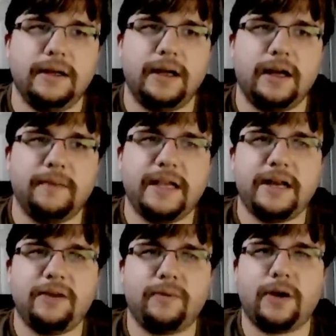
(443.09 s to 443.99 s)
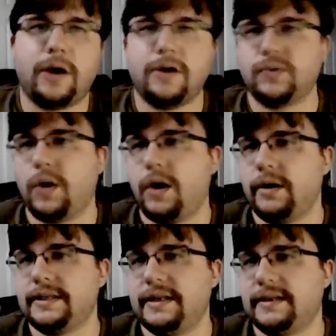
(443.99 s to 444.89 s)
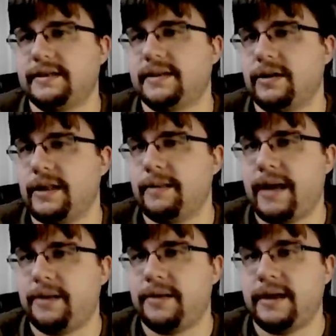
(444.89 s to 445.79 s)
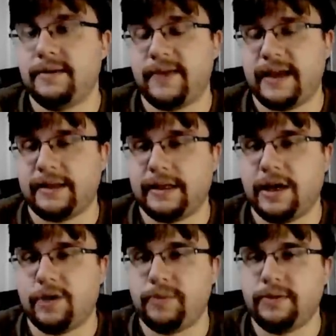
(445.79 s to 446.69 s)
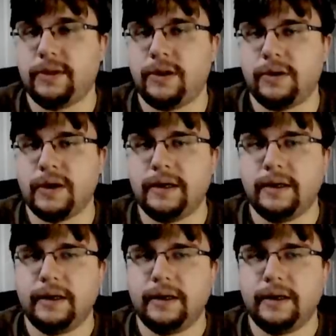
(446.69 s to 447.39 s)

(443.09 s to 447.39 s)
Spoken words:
And getting cards wrong isn't necessarily a bad thing. In fact, it can help you in the long run.